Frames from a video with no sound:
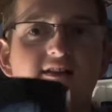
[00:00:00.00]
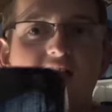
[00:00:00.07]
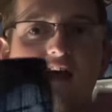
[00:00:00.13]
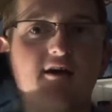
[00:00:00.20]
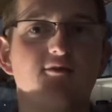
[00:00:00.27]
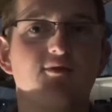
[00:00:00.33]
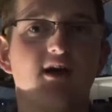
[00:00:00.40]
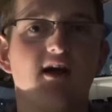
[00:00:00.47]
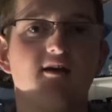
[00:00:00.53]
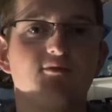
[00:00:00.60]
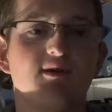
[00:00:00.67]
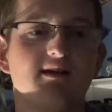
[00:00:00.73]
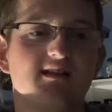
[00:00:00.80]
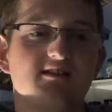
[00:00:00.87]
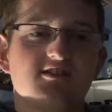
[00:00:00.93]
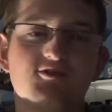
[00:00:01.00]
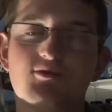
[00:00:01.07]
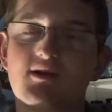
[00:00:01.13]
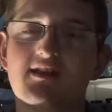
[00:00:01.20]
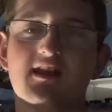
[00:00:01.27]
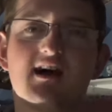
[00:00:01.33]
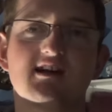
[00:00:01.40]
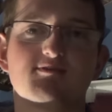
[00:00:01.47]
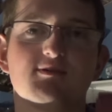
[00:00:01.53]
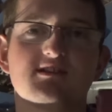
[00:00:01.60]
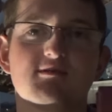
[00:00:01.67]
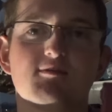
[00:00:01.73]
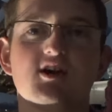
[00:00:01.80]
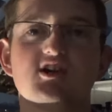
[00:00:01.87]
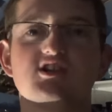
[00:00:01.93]
They're uh, really two really nice bits
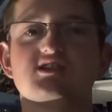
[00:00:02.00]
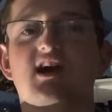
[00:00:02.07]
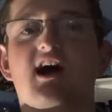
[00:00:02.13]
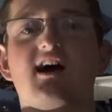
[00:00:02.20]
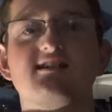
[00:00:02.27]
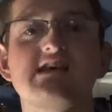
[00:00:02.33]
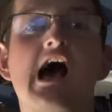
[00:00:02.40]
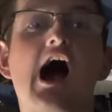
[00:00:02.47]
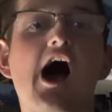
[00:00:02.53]
of merchandise.